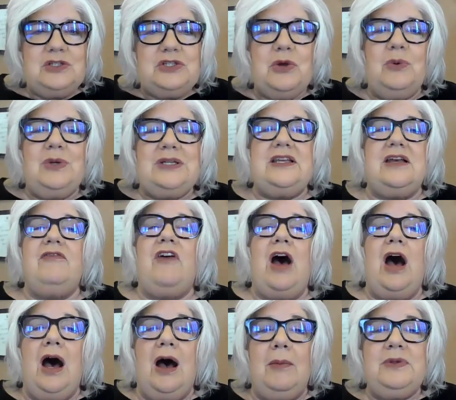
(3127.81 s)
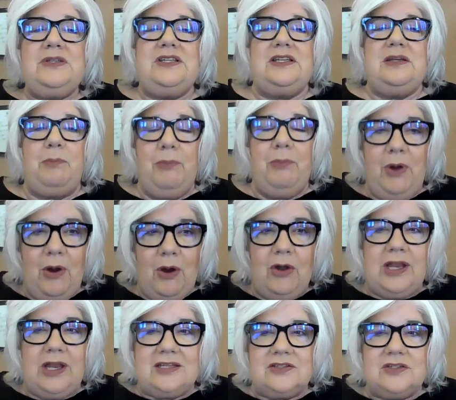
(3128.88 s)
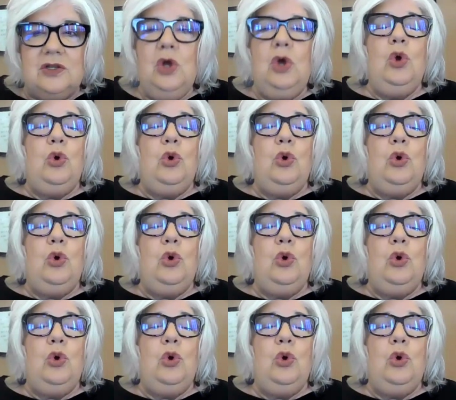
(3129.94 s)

So it's of opposite parties